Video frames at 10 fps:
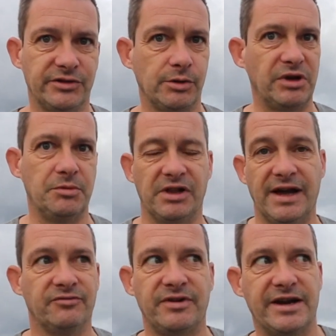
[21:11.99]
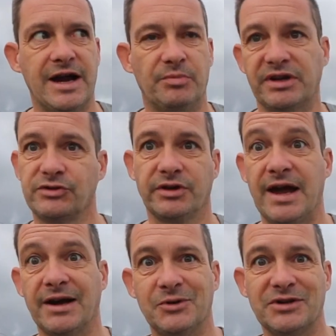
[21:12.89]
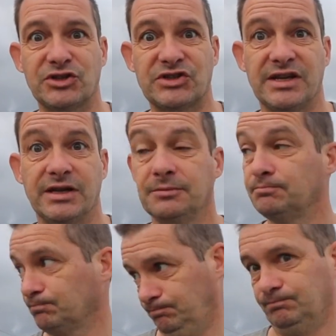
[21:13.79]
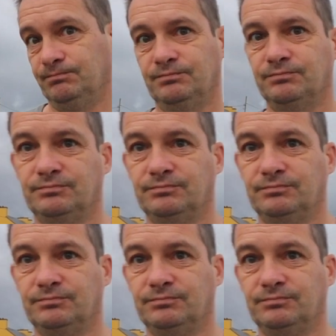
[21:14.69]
so people aren't very happy because they can't go in the sea. It's only for